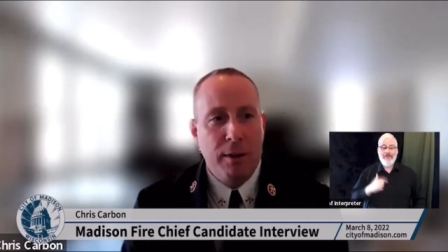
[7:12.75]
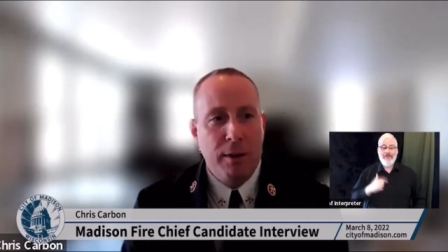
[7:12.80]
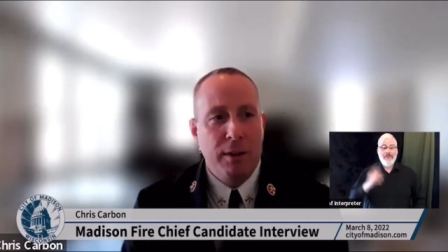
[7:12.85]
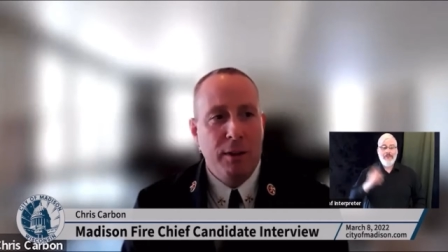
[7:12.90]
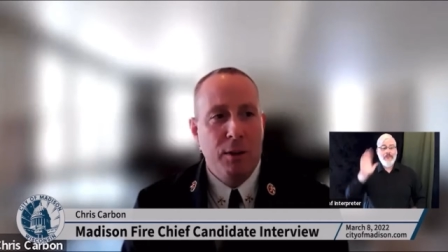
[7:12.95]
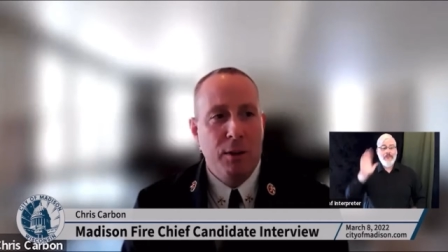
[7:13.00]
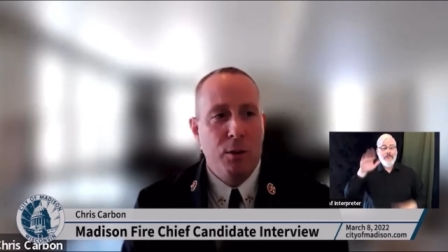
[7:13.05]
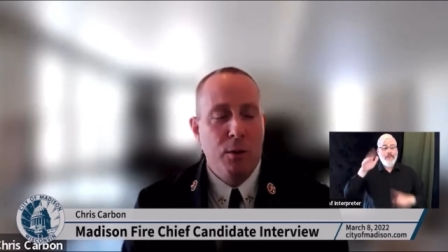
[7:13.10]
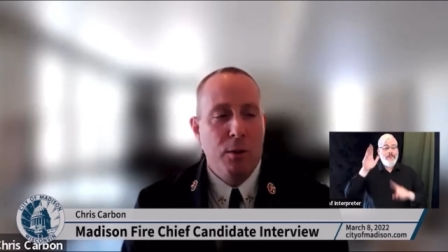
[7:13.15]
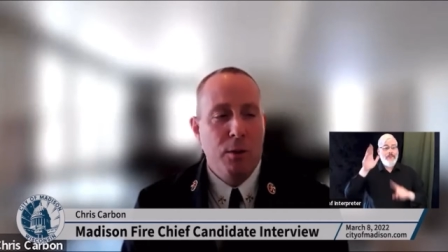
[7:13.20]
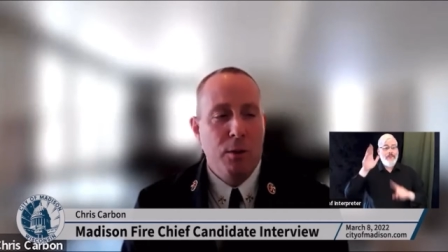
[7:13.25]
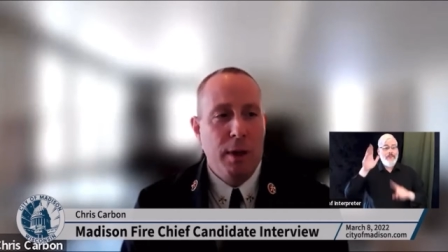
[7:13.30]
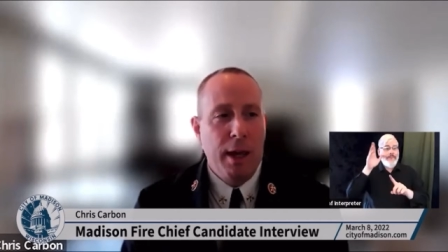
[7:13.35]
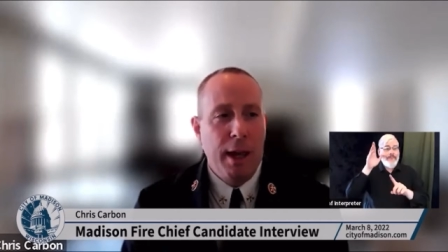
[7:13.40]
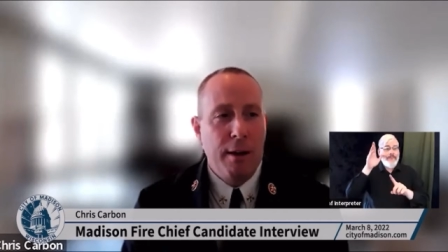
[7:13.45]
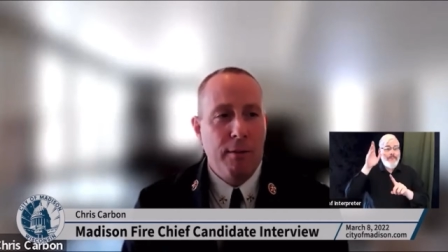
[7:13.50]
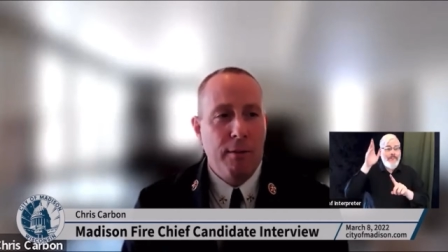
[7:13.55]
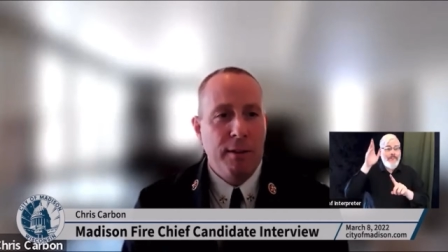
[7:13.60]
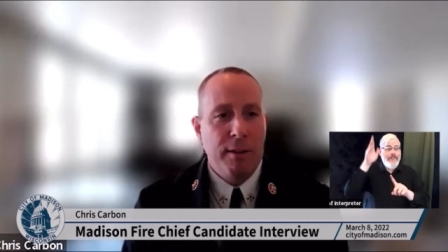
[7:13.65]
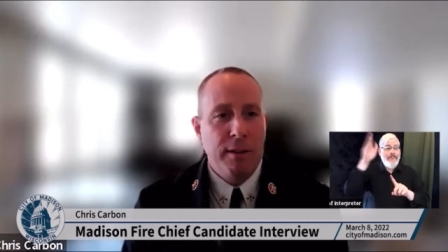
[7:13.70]
to
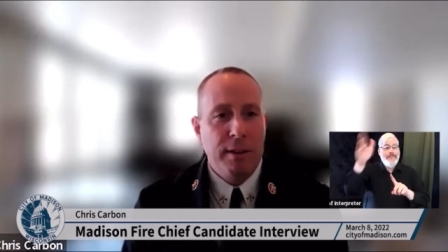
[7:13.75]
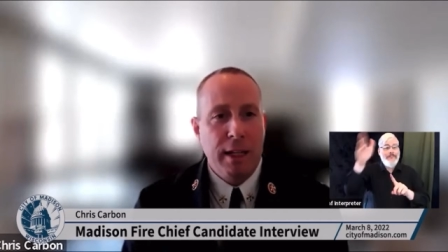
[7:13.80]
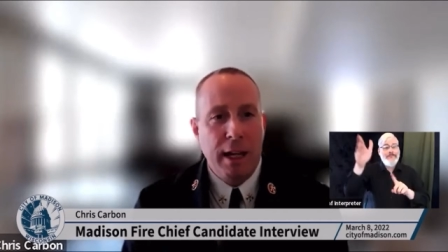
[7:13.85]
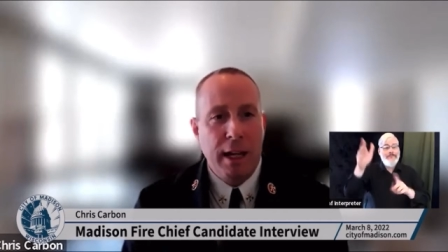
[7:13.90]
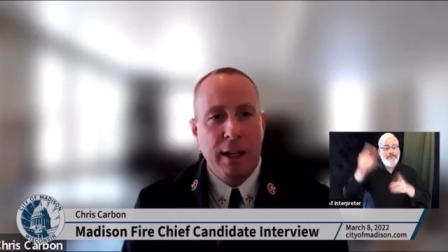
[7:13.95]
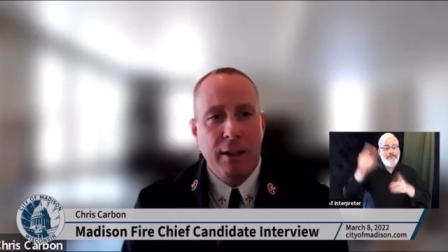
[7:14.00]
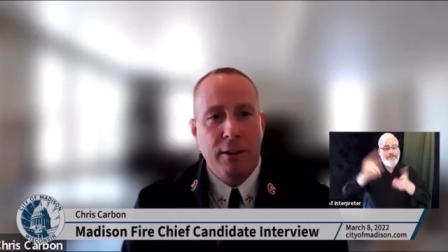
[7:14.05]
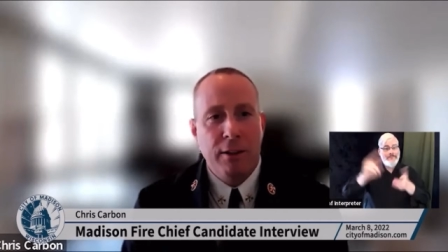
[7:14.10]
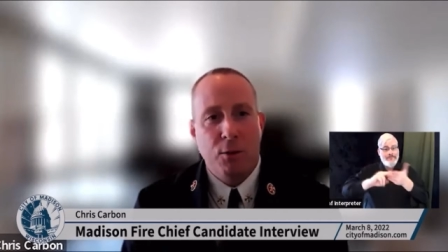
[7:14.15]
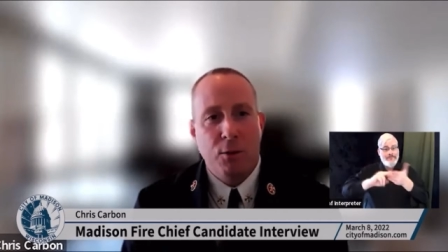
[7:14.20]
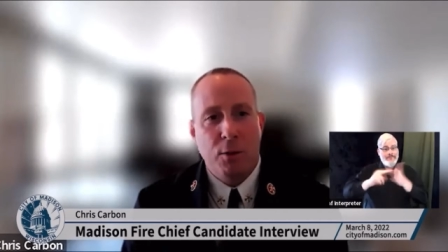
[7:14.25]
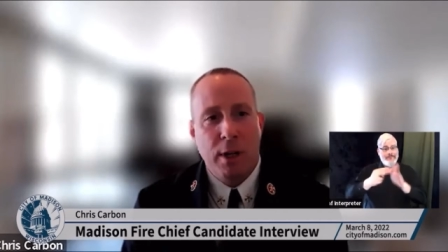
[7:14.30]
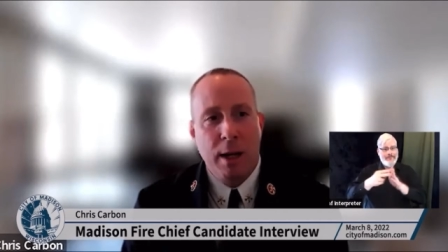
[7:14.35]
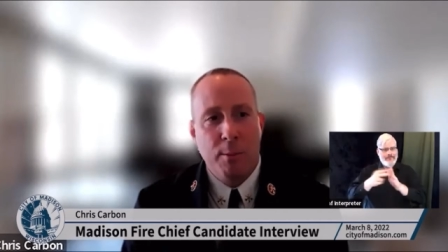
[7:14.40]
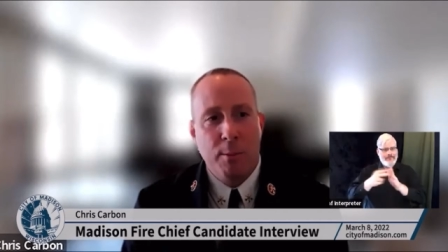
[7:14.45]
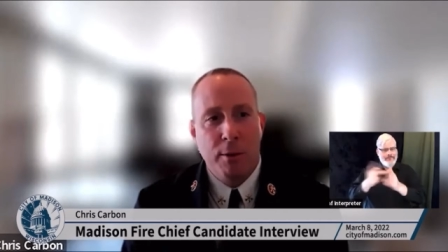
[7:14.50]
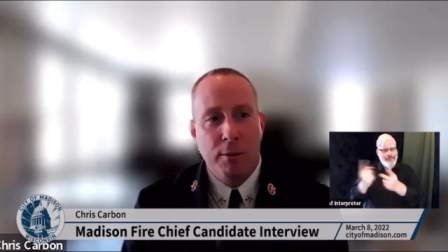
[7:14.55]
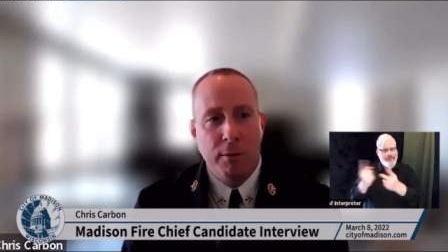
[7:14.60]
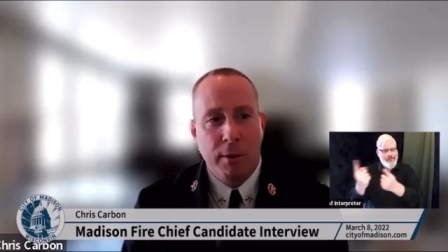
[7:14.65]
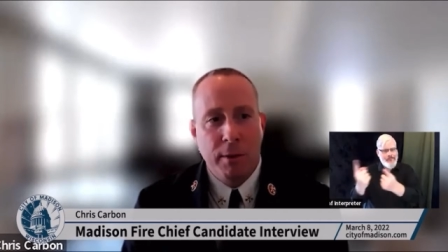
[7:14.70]
have a steady
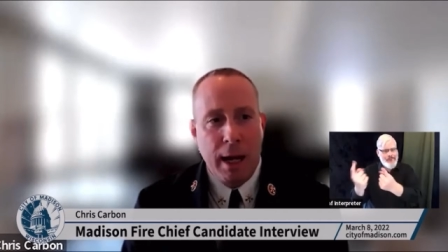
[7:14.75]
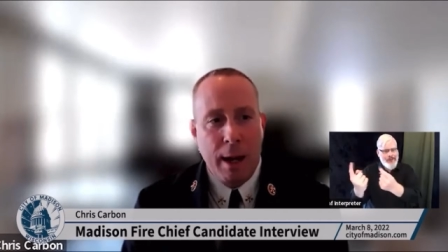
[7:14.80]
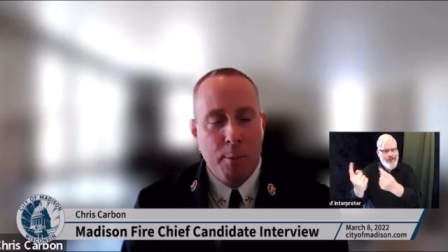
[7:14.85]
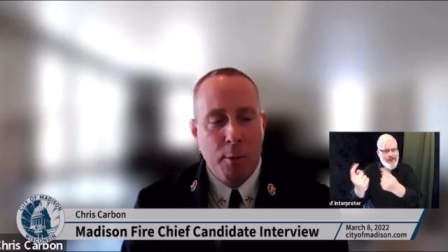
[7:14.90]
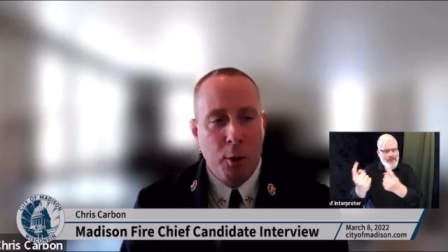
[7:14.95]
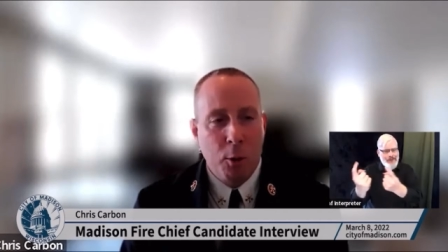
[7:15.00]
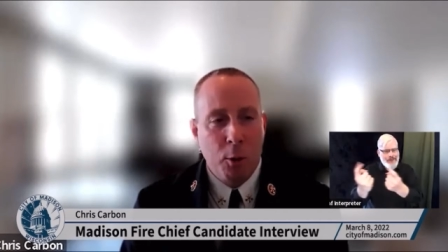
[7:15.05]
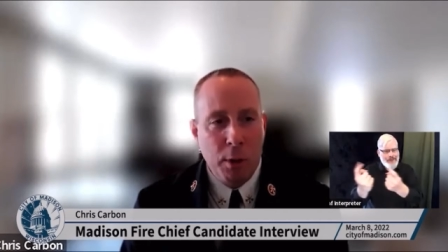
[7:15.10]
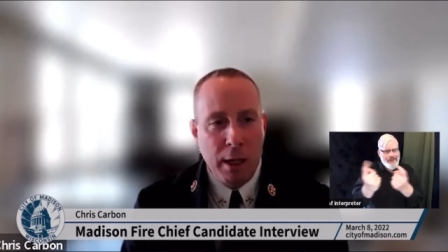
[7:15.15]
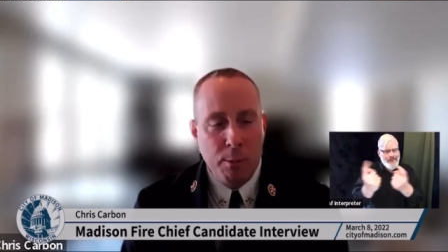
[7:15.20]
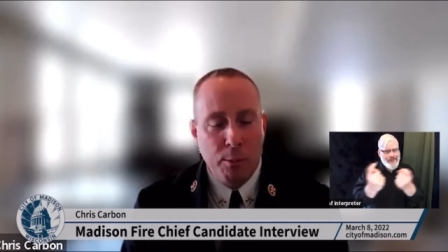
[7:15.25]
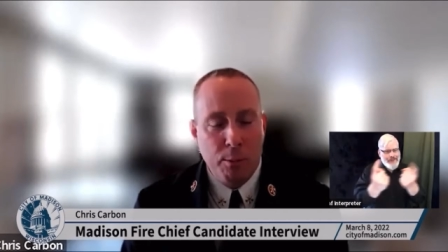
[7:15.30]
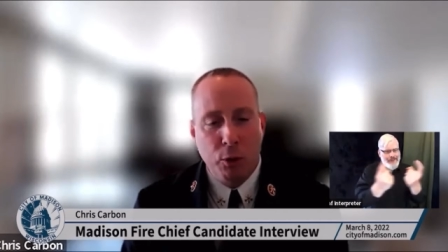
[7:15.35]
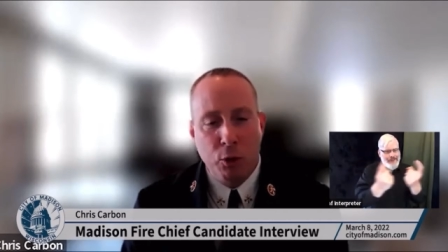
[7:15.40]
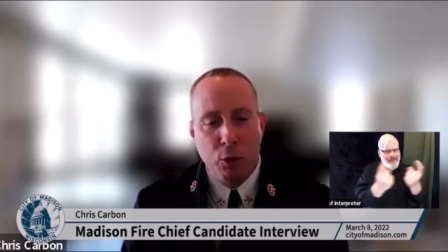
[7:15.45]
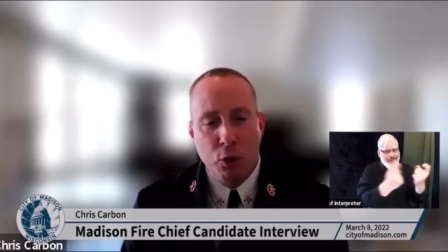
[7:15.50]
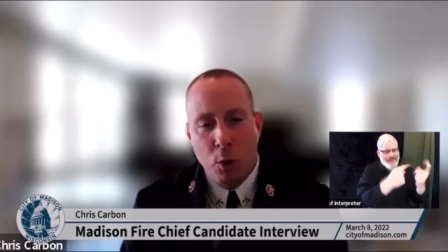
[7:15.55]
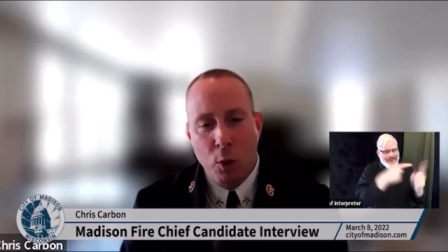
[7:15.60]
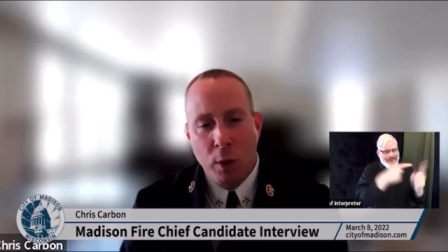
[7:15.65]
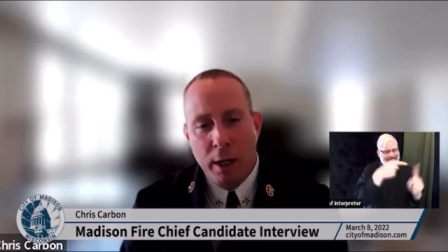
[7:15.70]
stream of phenomenal
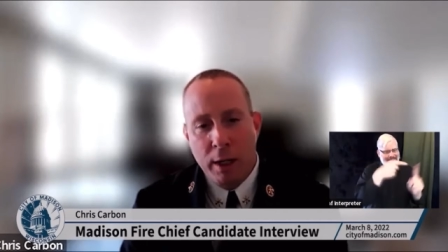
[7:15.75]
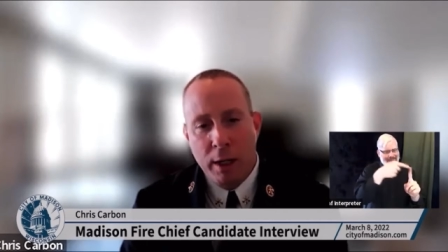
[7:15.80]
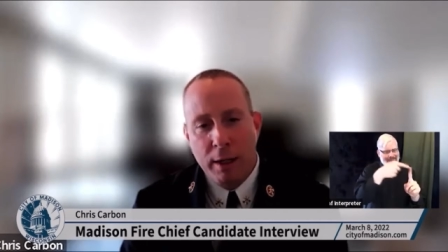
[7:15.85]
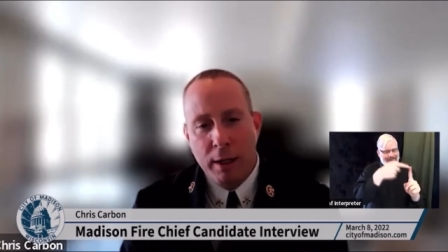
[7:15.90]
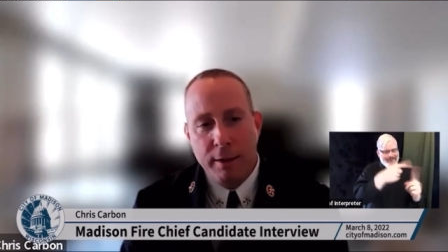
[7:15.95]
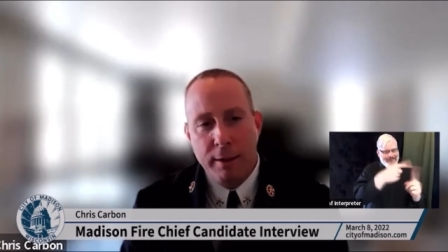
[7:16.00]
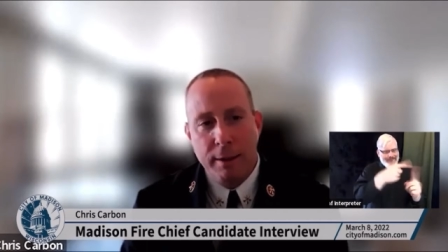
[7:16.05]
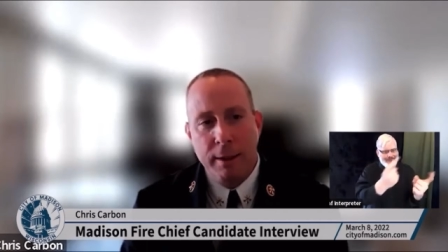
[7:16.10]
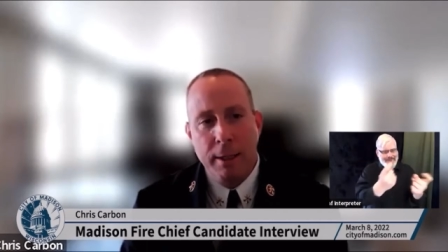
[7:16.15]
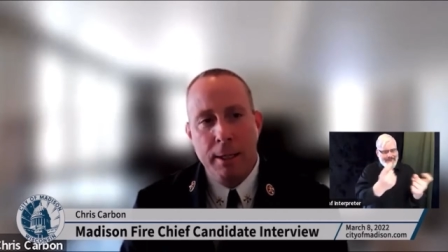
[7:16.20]
people join us.